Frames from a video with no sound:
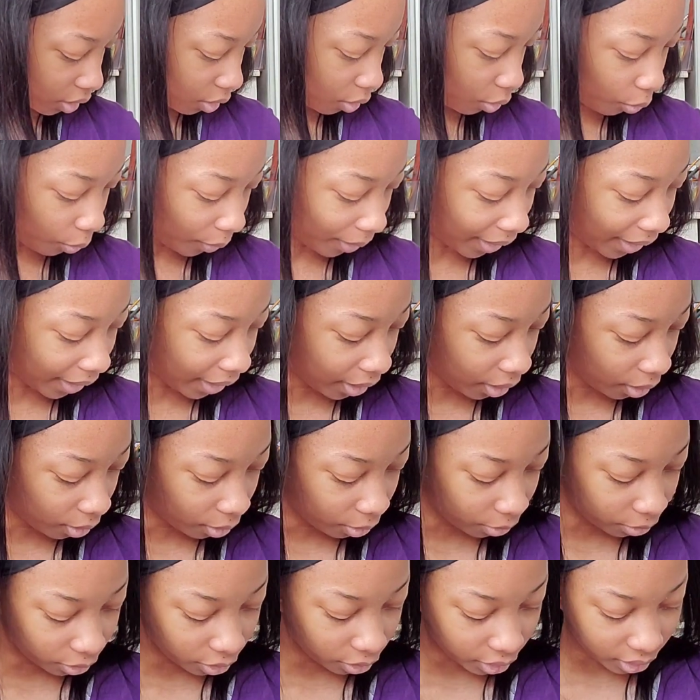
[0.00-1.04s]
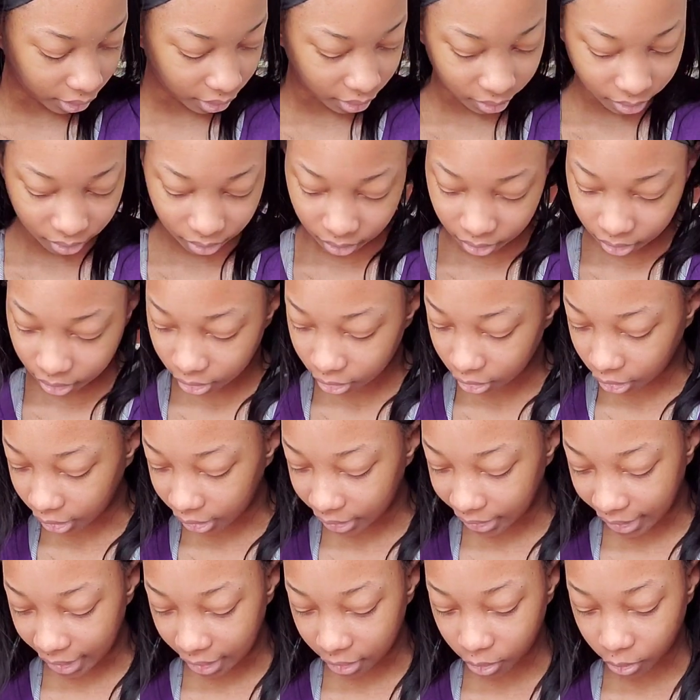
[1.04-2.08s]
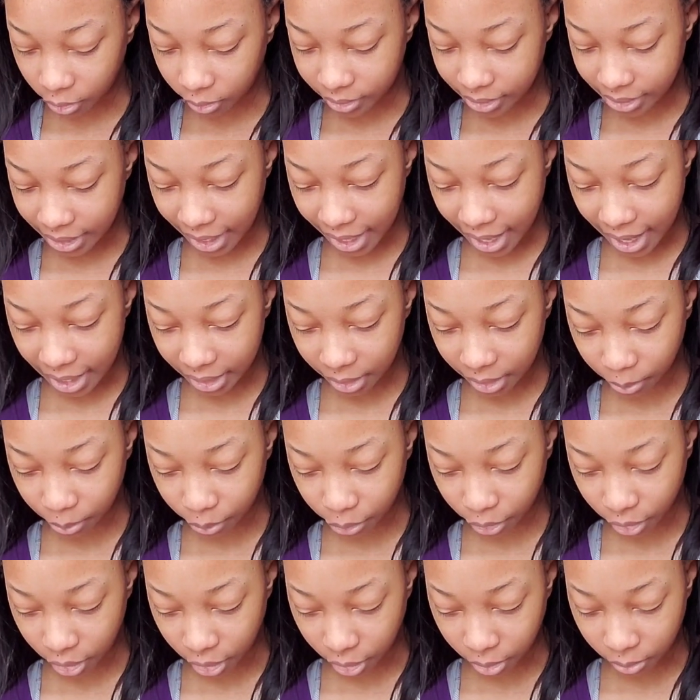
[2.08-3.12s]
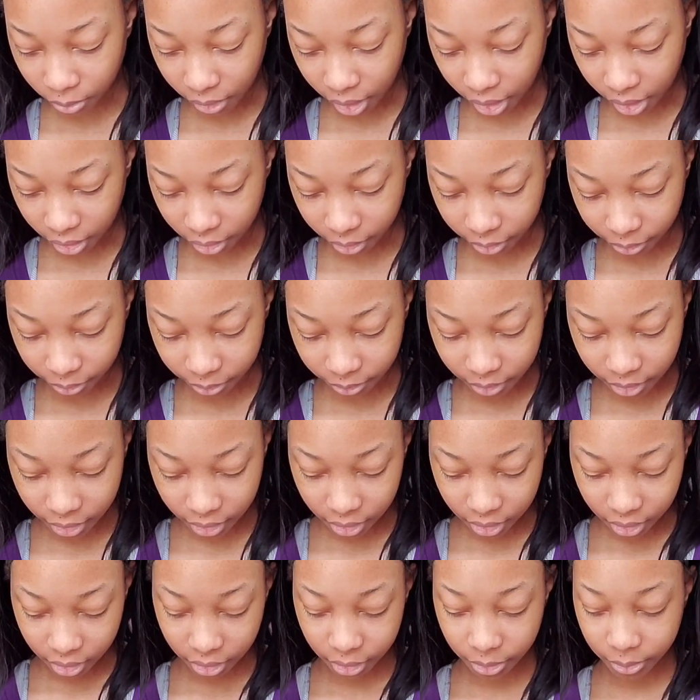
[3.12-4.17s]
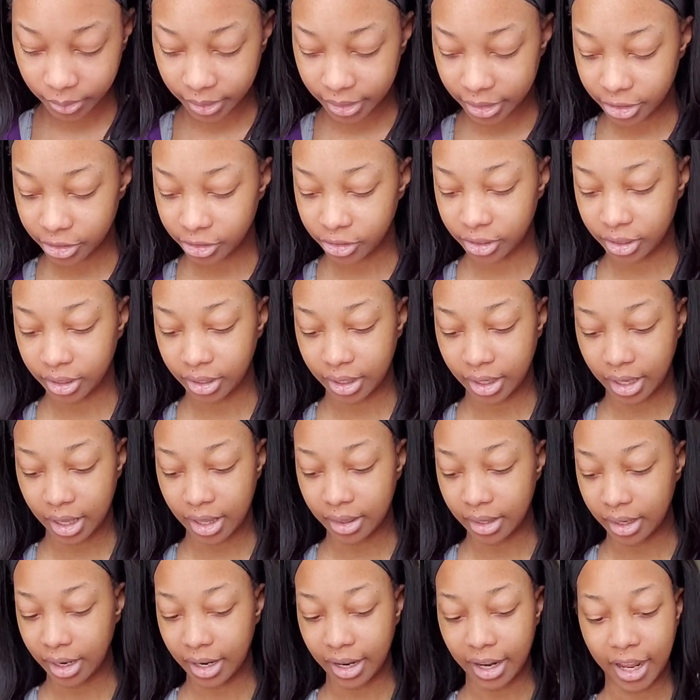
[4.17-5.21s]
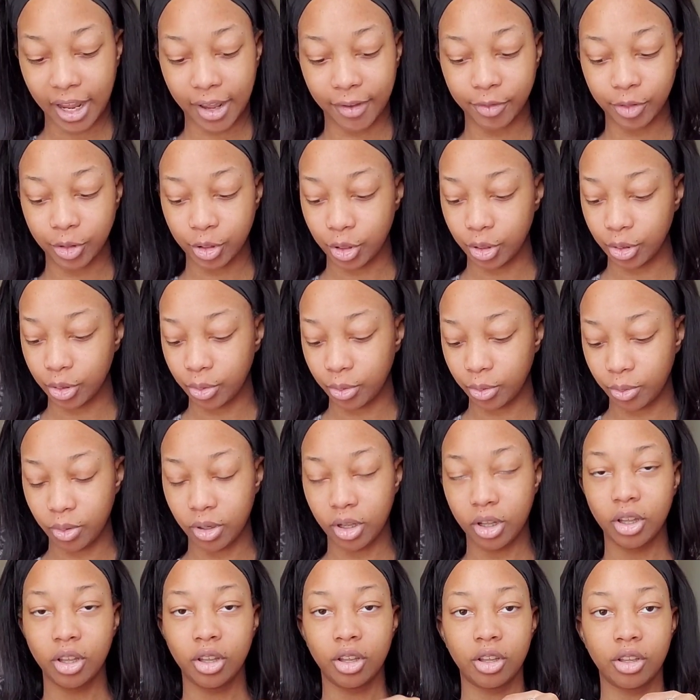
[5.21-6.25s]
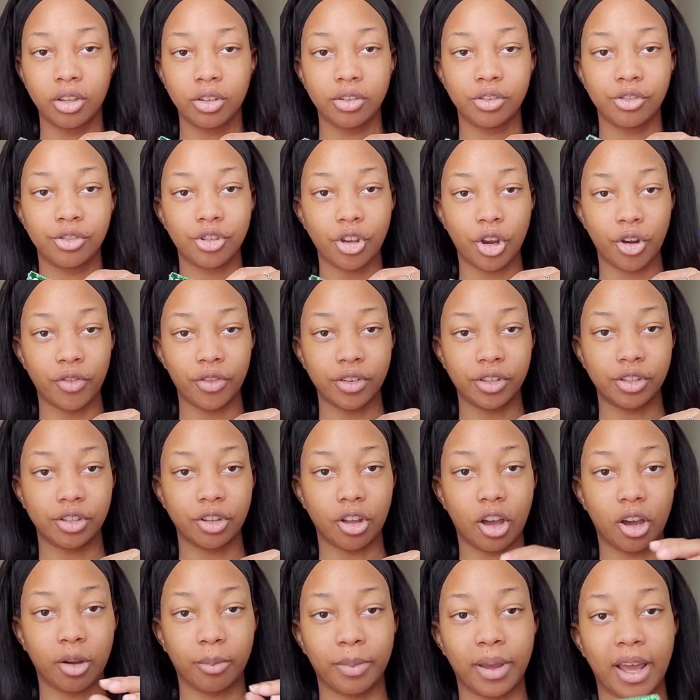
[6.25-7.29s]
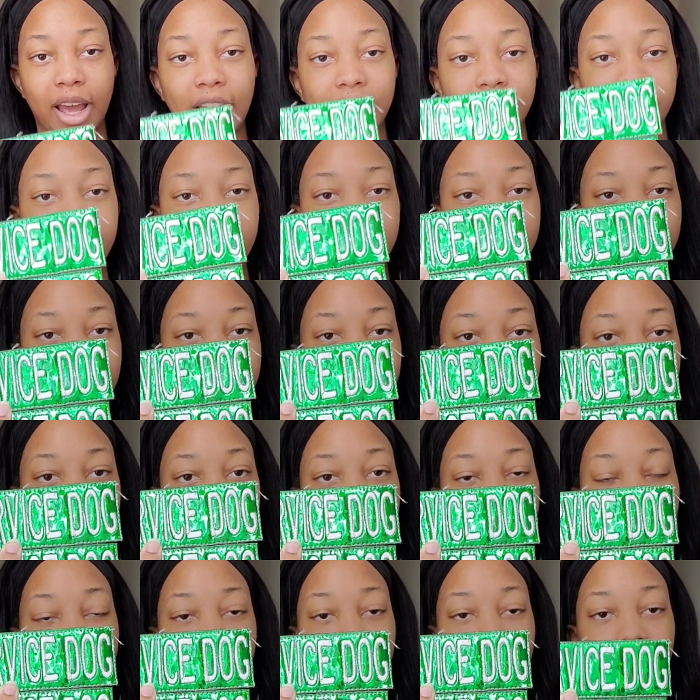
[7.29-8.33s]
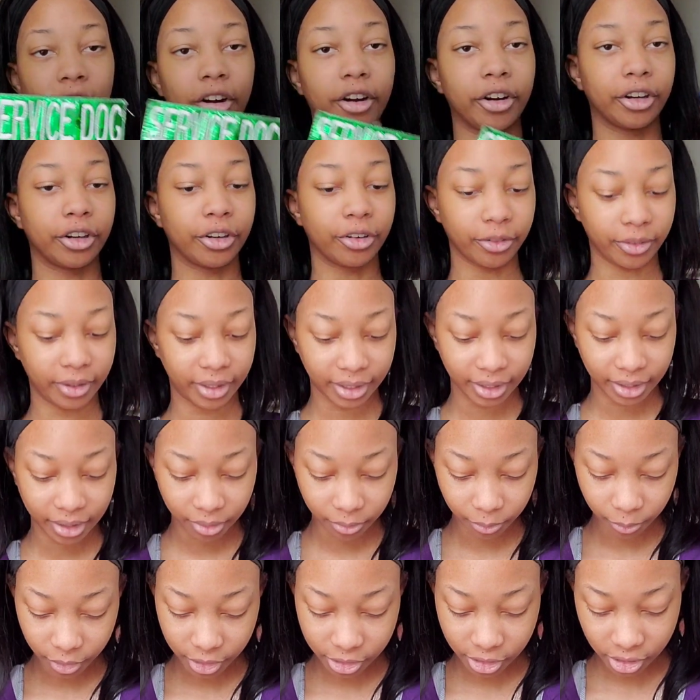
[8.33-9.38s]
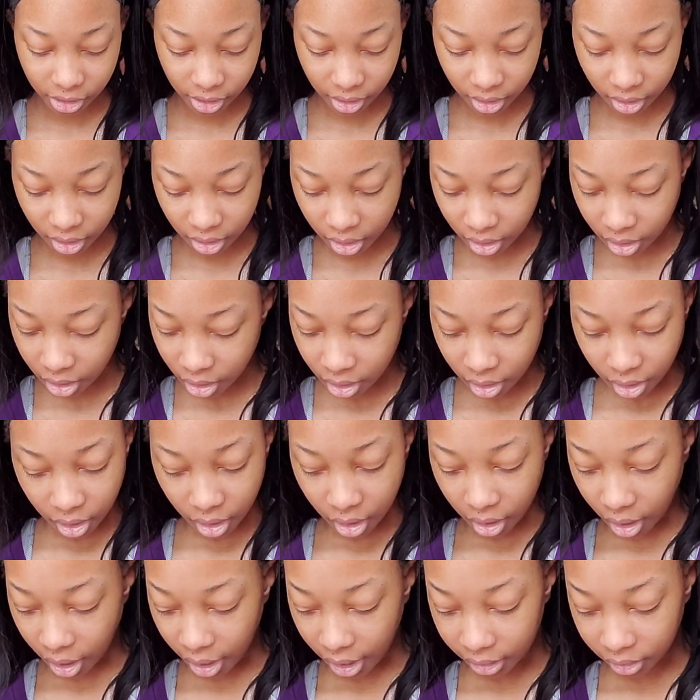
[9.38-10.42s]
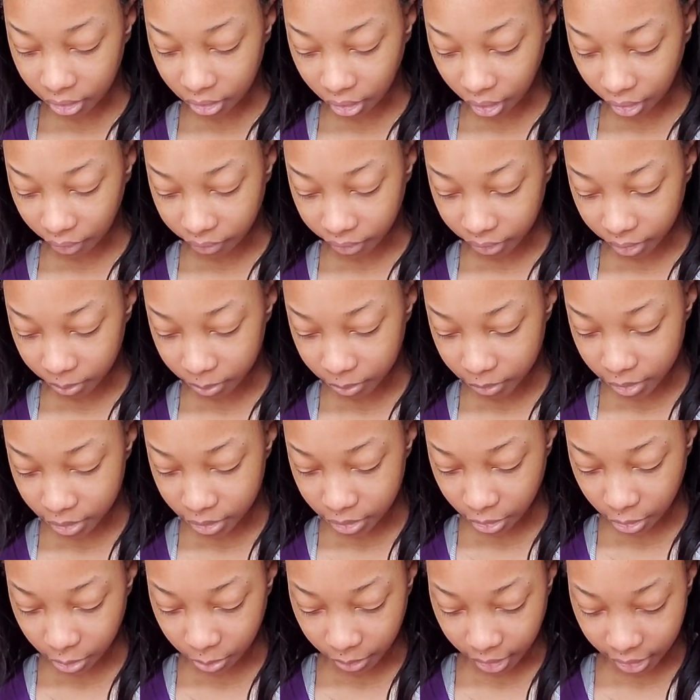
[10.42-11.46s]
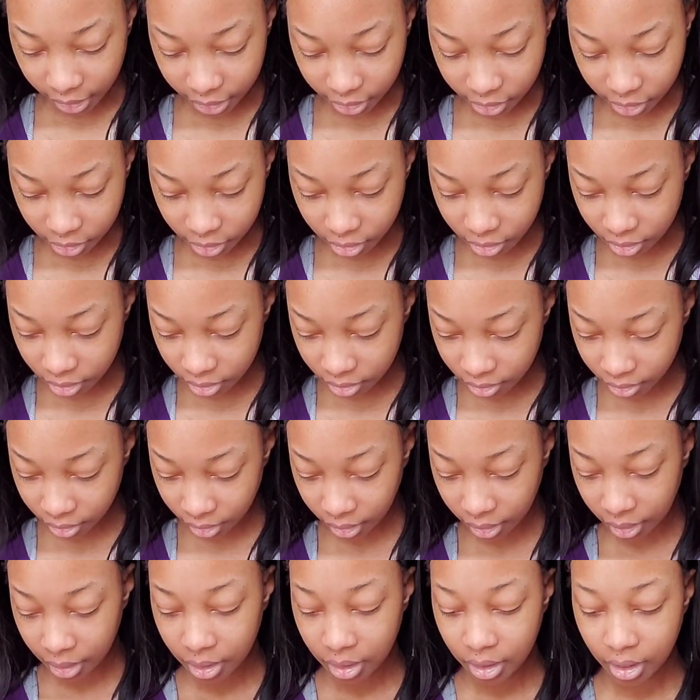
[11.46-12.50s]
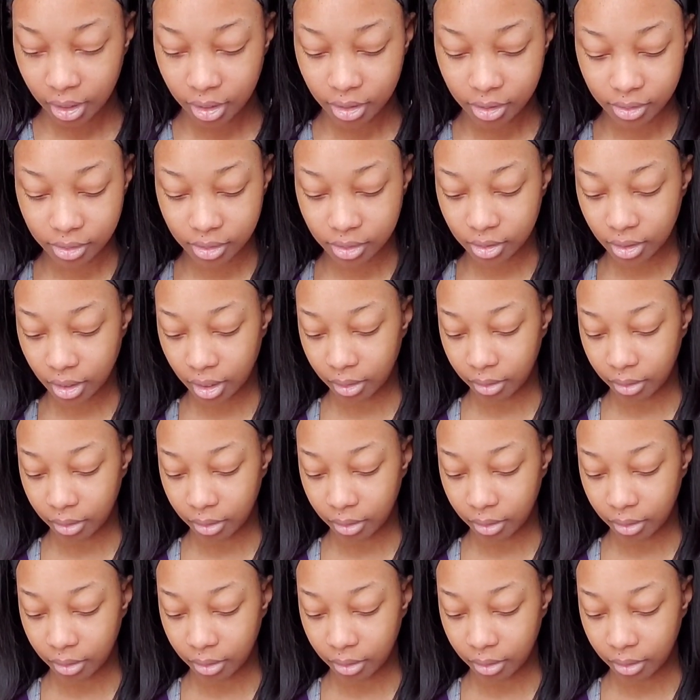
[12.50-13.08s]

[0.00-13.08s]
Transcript: Wow, look at that little tag on promo. Who is she? And then I have 2 service dog patches that are green, which I love them so much. So,